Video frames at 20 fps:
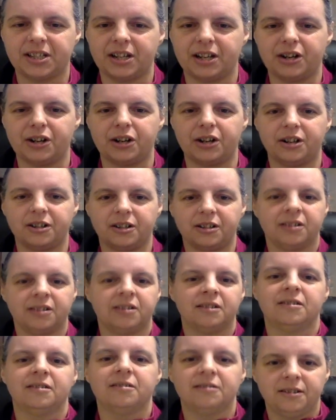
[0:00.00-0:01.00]
that are,
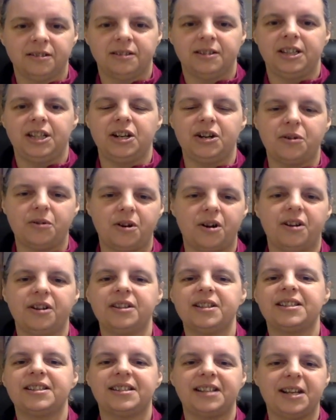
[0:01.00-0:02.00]
you know,
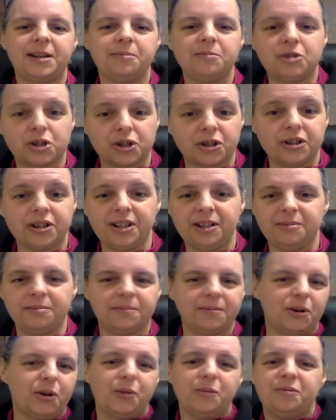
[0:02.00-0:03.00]
on the same
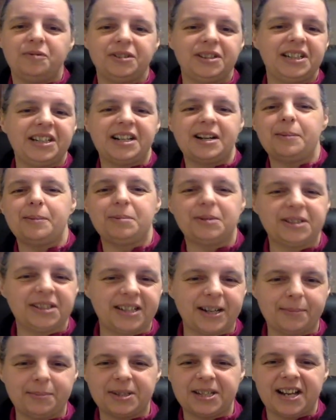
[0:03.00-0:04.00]
journey, hopefully a couple
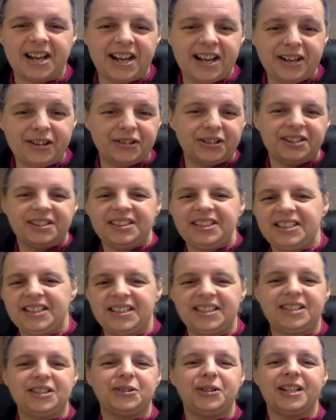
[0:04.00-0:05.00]
steps ahead, or at
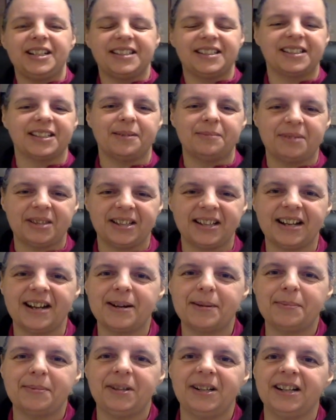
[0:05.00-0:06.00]
least doing something
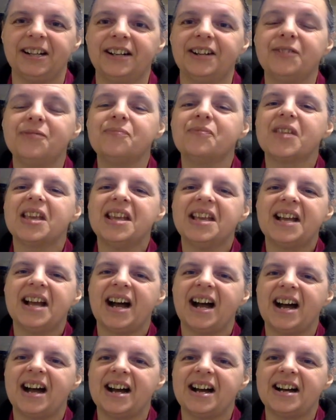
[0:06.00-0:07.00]
up here
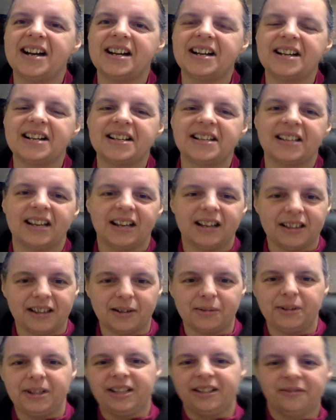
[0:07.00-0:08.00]

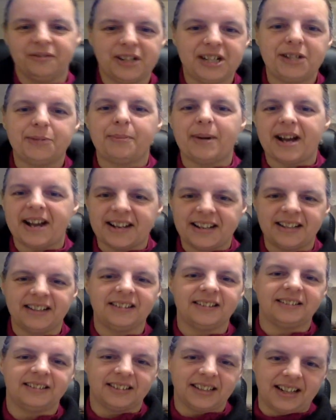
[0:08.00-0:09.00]
that we can reach back
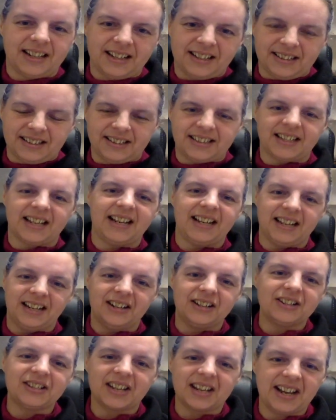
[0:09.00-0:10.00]
and say,
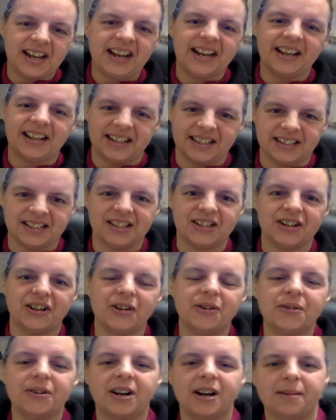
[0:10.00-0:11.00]
here's a hand, you
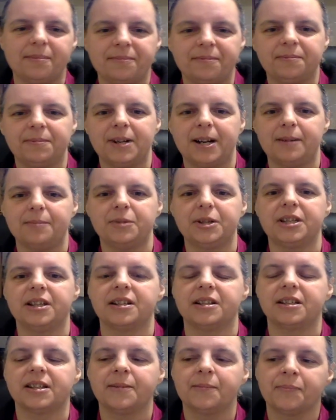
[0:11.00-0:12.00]
know, come with
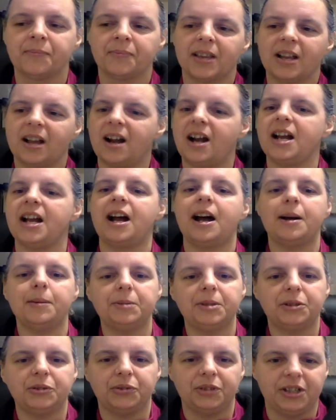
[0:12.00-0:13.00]
us. I
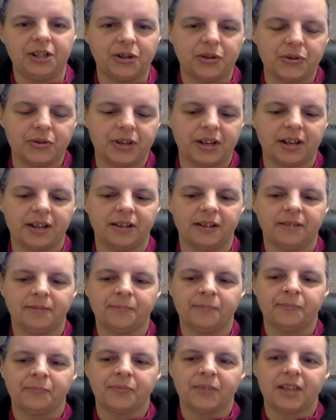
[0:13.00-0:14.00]
absolutely know that
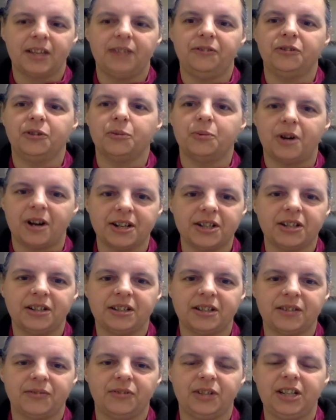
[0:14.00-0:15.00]
if you're
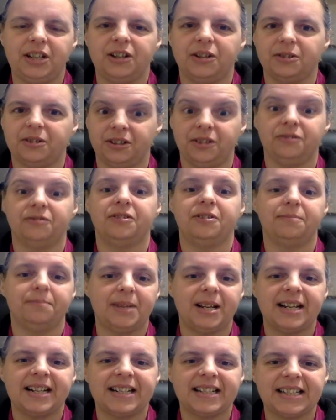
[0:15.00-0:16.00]
watching this video and you've
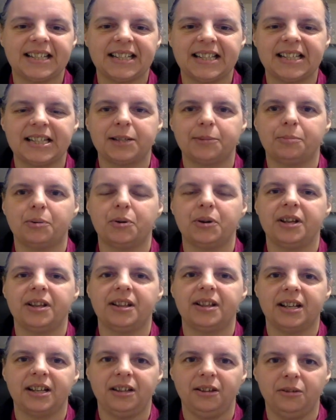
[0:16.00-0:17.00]
made it to this
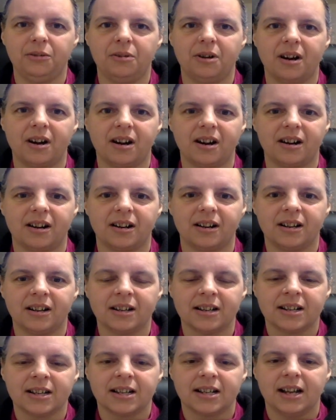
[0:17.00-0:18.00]
point, that you are
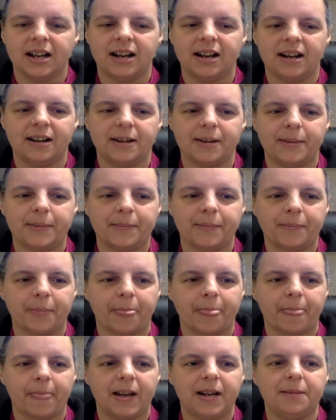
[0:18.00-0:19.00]
an
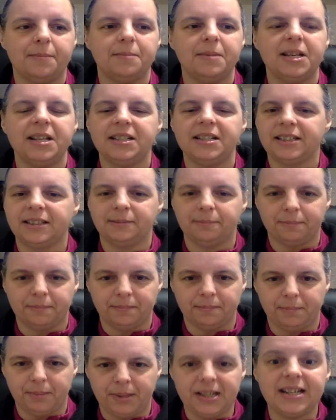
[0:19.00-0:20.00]
amazing
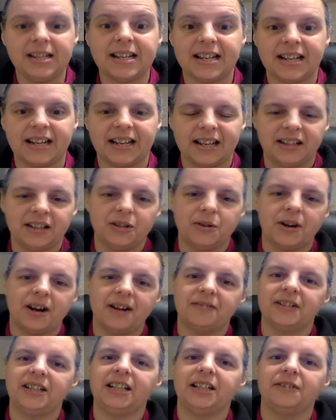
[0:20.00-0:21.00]
being and that you
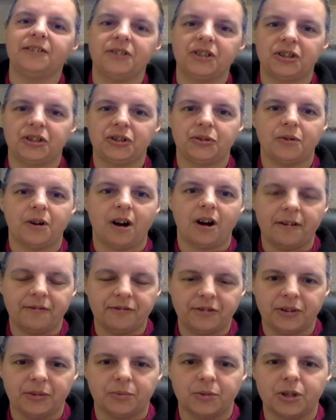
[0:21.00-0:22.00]
have gifts to
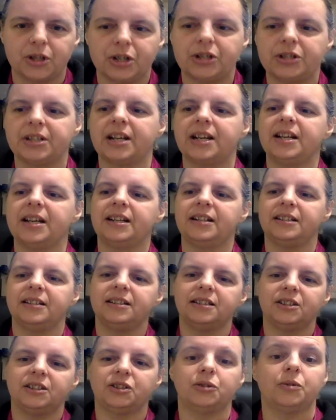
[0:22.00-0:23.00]
offer the world. And
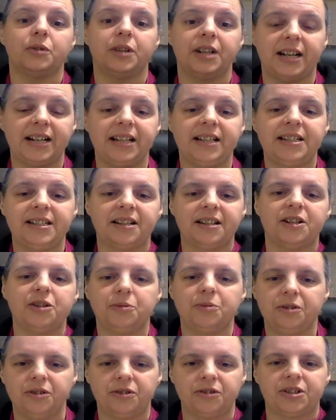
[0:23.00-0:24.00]
so getting in
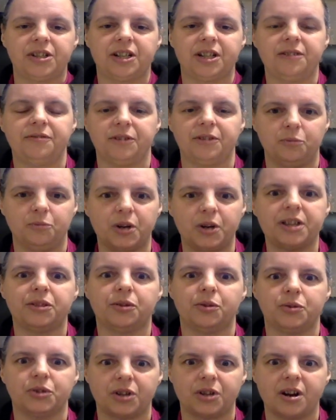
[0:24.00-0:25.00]
touch with yourself and what
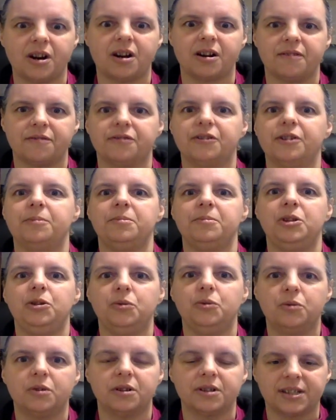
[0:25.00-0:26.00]
those are from
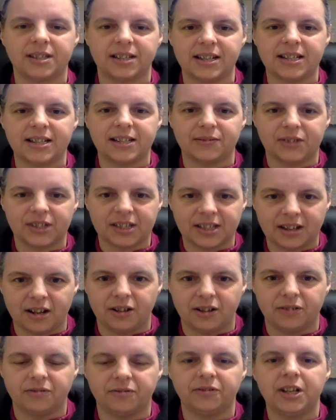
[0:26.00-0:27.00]
your sense of
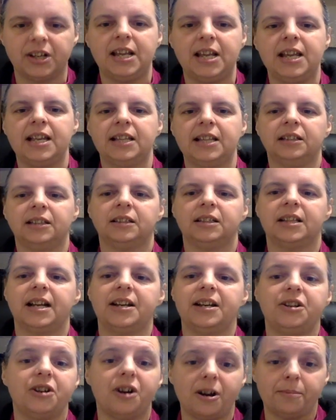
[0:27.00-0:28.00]
self
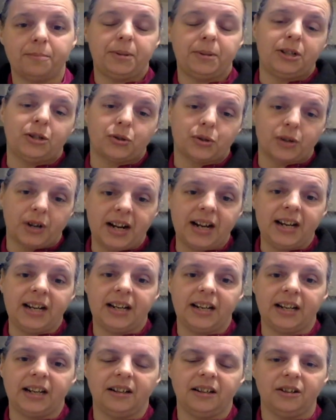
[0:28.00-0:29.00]
and not
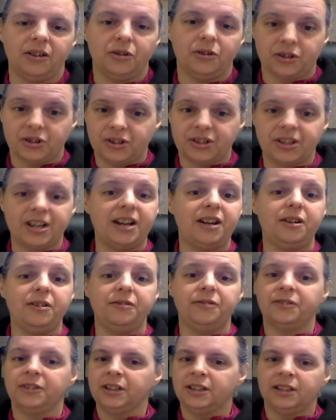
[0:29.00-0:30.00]
betraying
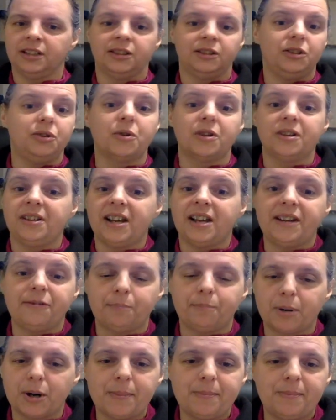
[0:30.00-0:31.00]
yourself, your
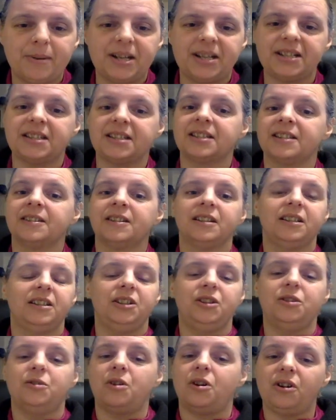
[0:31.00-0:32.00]
life purpose,
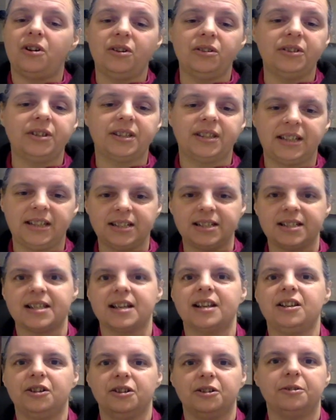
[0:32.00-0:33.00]
you know, all the things
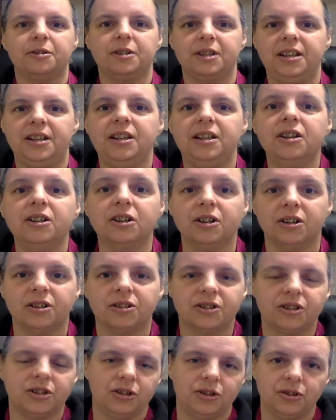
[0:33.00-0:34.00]
that you're
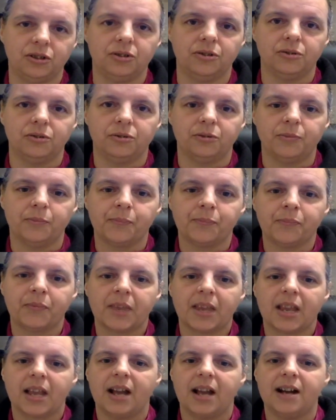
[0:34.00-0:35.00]
here to do,
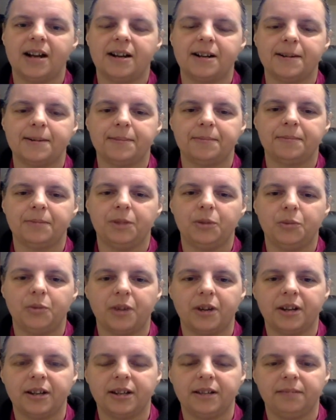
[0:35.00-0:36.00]
you
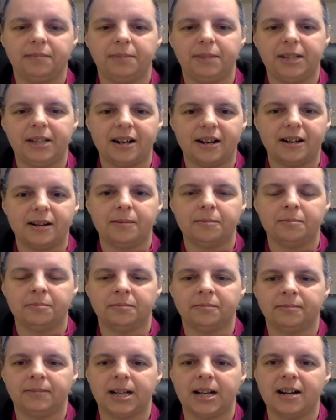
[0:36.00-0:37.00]
want to
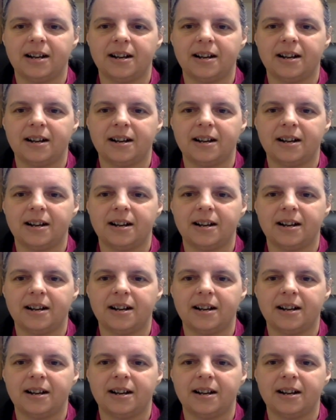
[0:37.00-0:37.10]
become